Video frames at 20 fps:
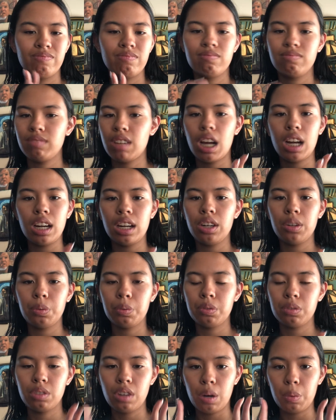
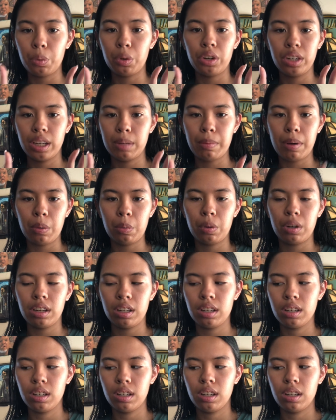not worrying about what
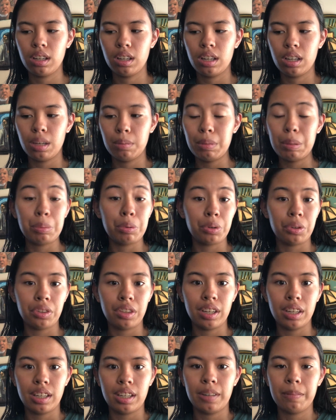people are
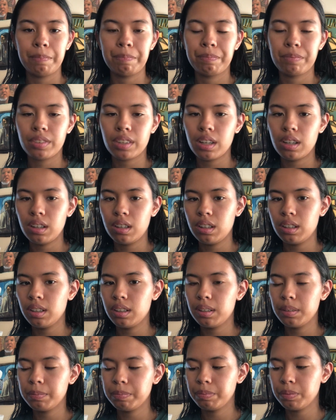thinking
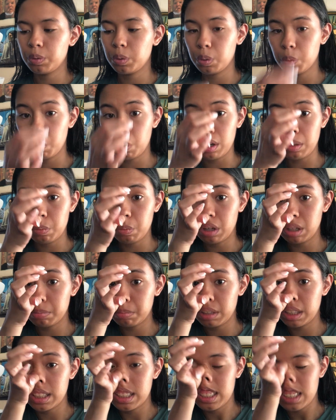or want
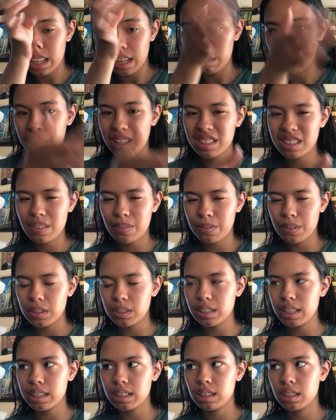me to say, because it feels
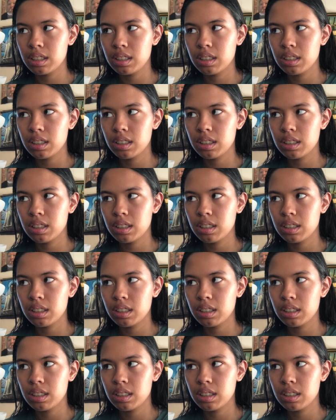like